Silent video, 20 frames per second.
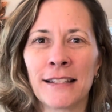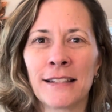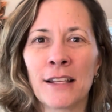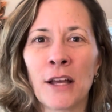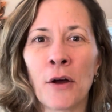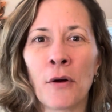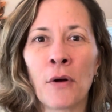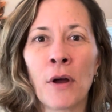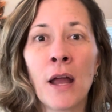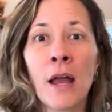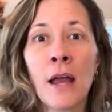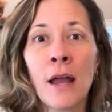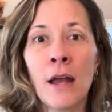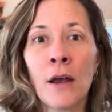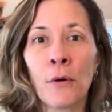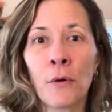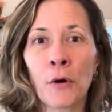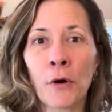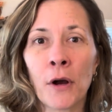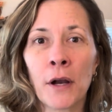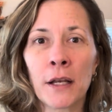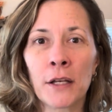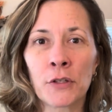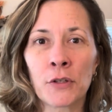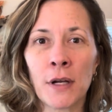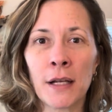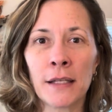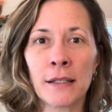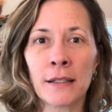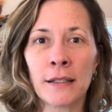So we're going to
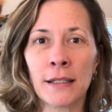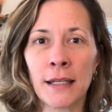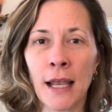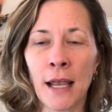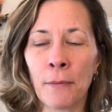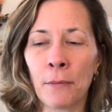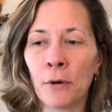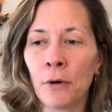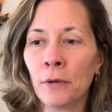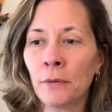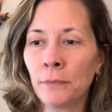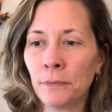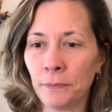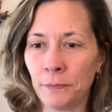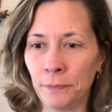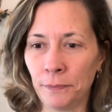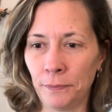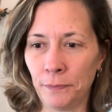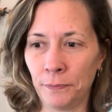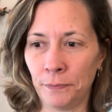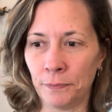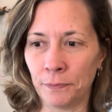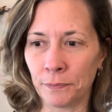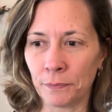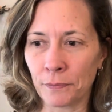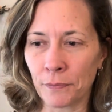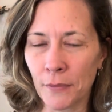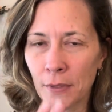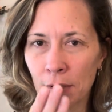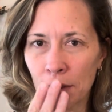dress the table.
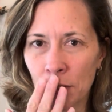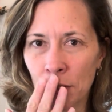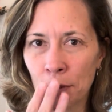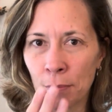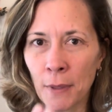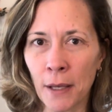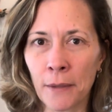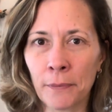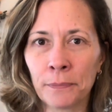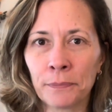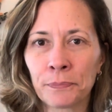Excuse me.